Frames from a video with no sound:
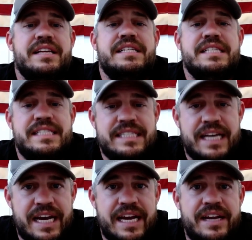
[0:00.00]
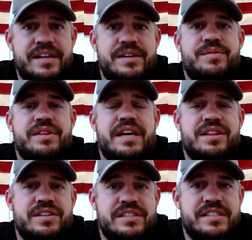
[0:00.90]
decide what that
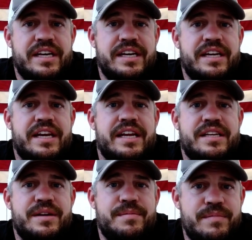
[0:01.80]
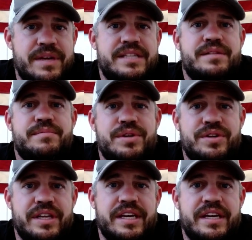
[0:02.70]
looks like and commit to
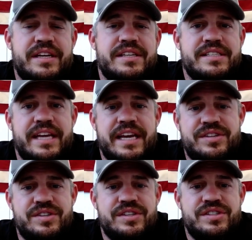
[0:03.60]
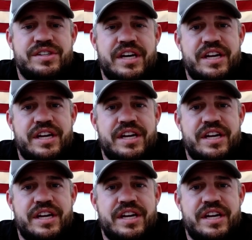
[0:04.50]
building it. Because the answer is you